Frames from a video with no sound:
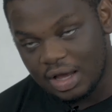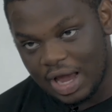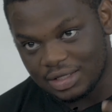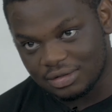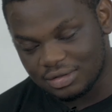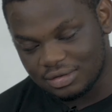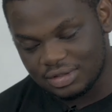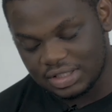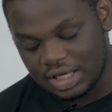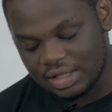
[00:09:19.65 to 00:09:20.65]
And
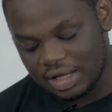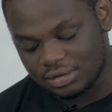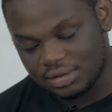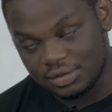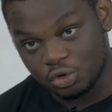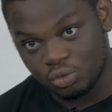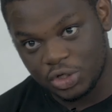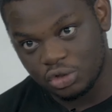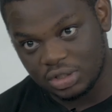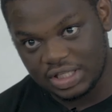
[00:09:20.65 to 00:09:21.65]
that
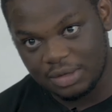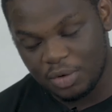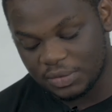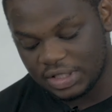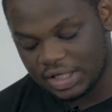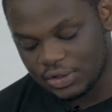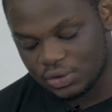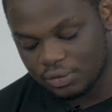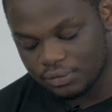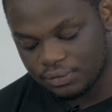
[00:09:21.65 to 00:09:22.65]
situation came up in the
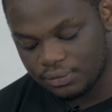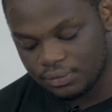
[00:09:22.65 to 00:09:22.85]
case of